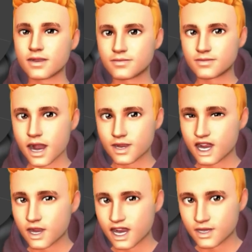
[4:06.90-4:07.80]
Click
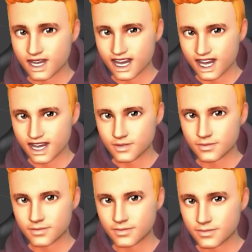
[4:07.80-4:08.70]
on this
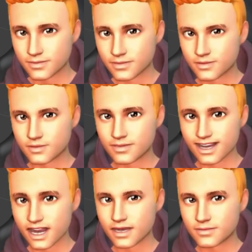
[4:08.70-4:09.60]
sphere,
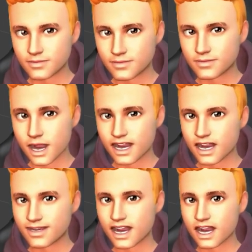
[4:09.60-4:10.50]
right
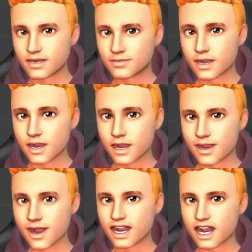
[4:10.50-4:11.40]
click and